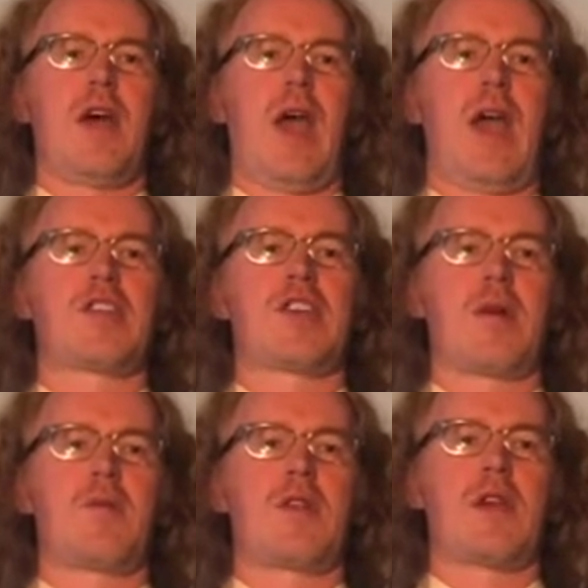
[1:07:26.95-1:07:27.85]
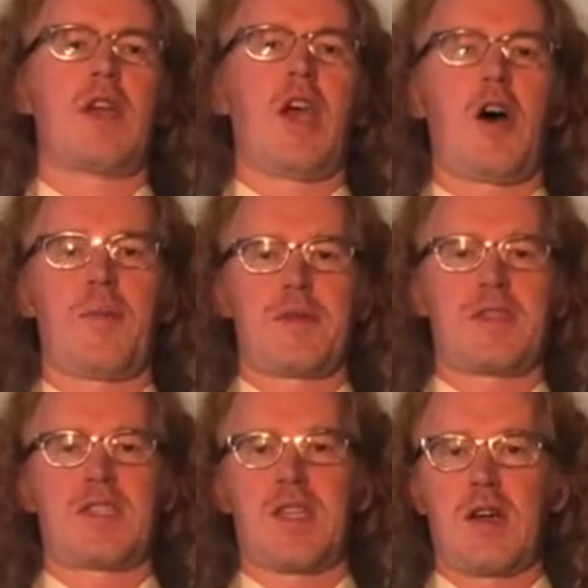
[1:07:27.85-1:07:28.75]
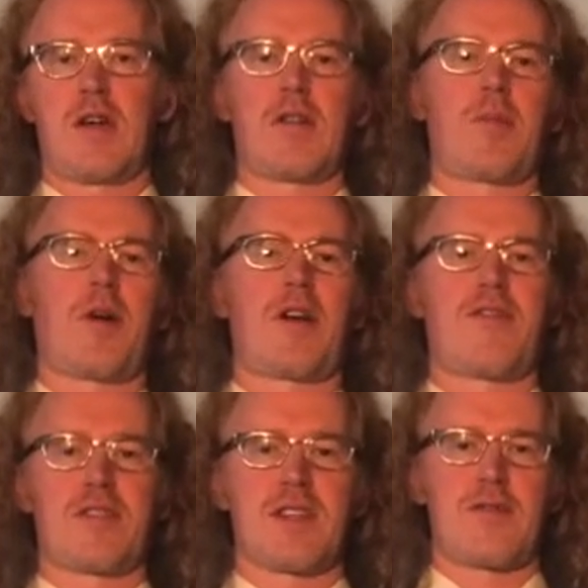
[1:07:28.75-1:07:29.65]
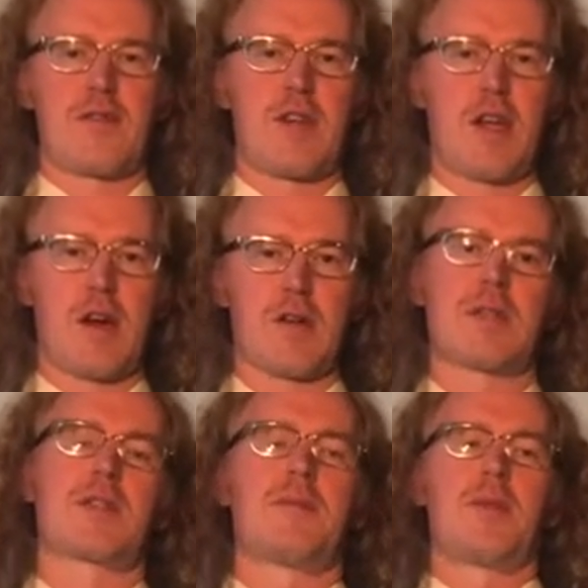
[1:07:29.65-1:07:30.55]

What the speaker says: and generally helped steer the party for several years.